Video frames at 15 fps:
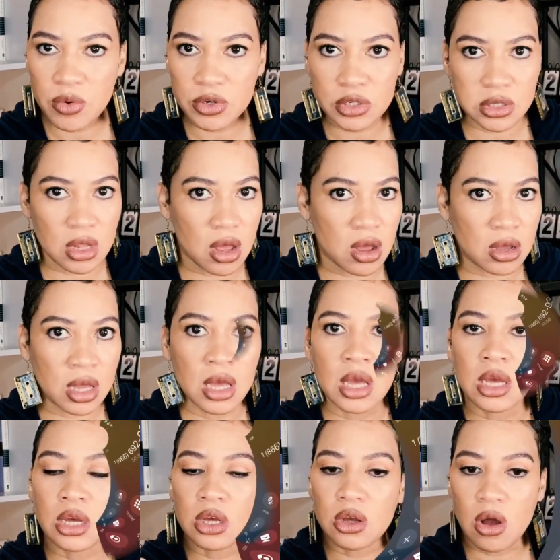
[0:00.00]
long.
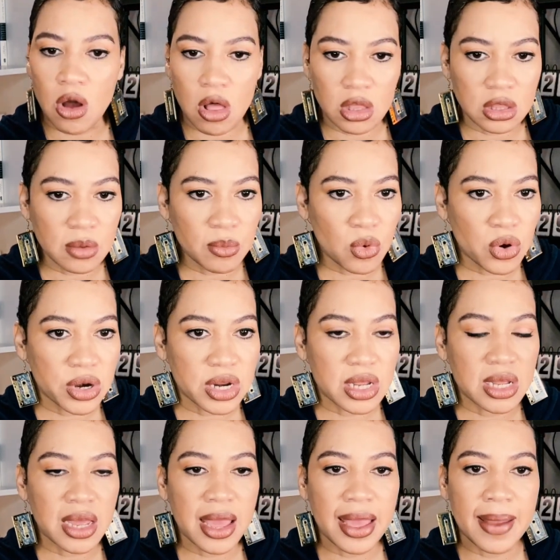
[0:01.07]
call in the morning
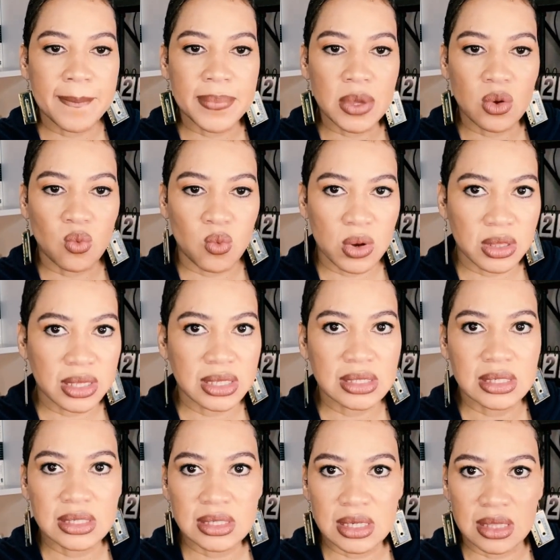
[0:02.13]
and be willing to
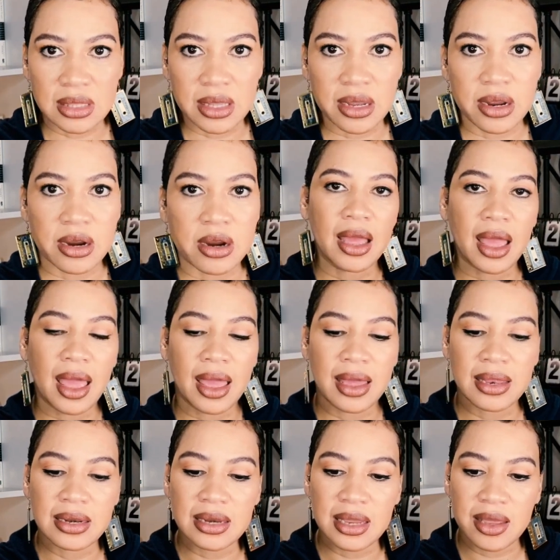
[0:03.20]
sit there.
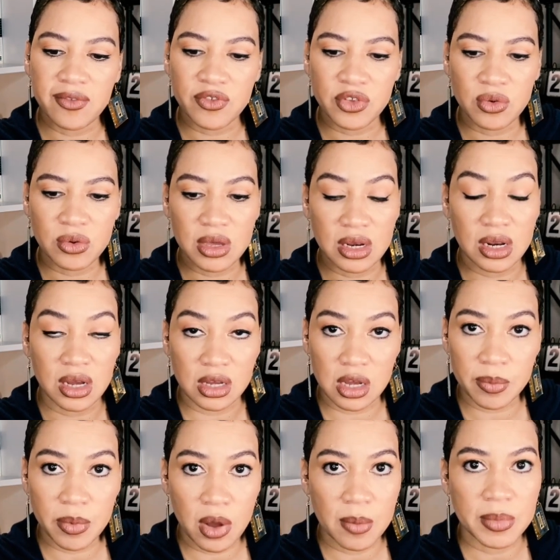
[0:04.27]
And if you get hung up on,